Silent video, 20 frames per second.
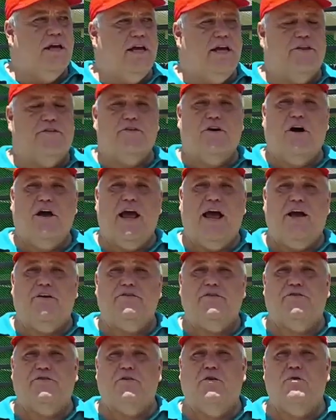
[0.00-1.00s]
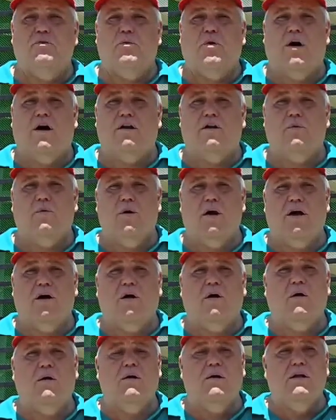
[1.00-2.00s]
It has its own water
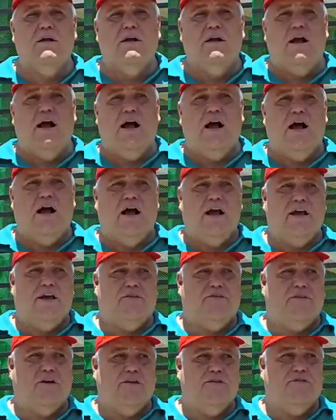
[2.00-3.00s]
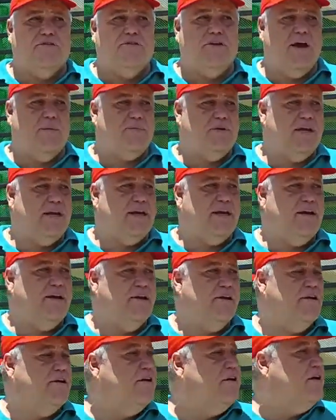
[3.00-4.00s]
well. Uh, it's on septic
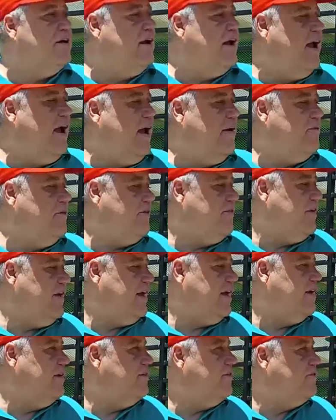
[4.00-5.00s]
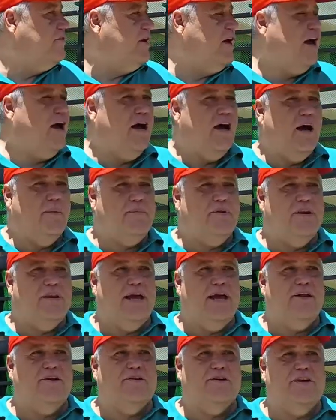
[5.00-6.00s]
here. Everything is uh, up to
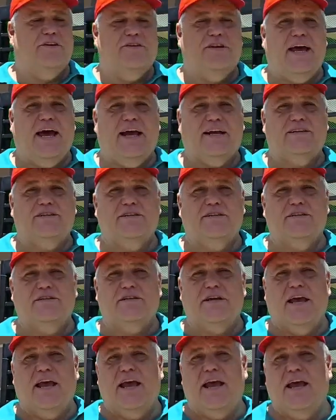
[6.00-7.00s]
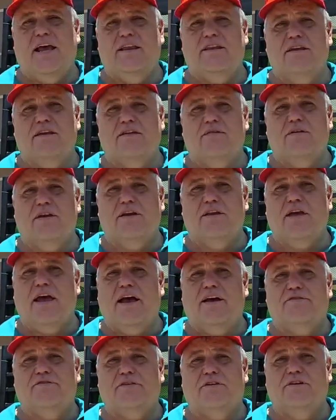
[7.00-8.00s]
date on the taxes and it
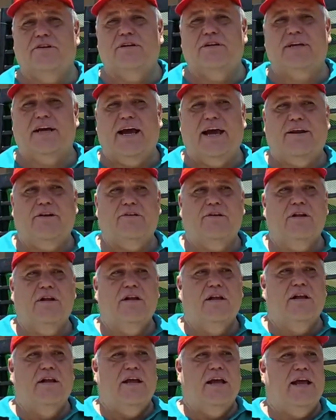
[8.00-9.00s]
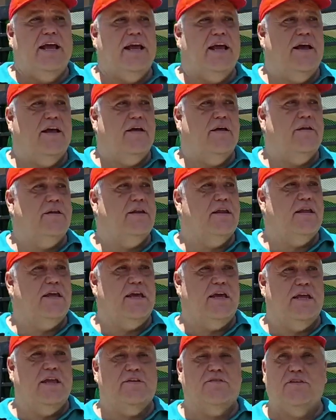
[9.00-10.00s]
has clear title. And
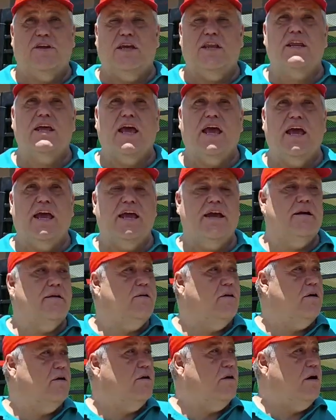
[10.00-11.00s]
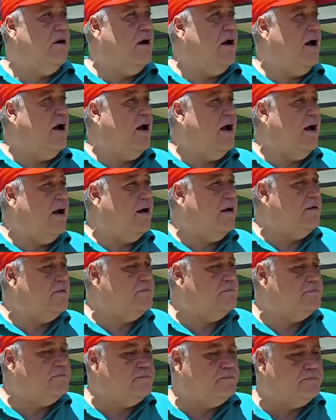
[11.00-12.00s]
it's in a uh,
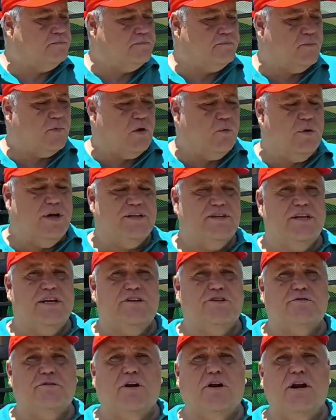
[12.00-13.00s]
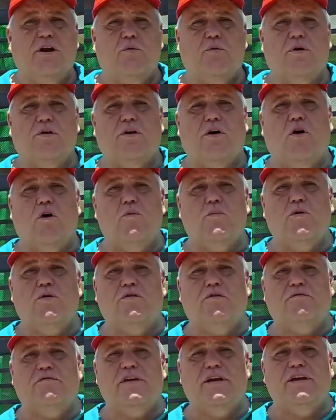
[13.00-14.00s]
residential area where the
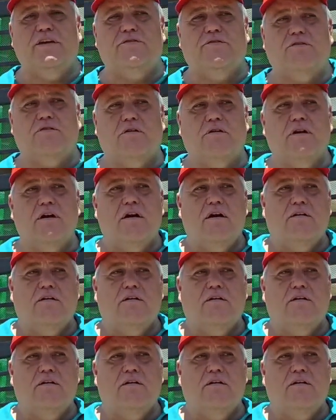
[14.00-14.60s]
homeowner fees are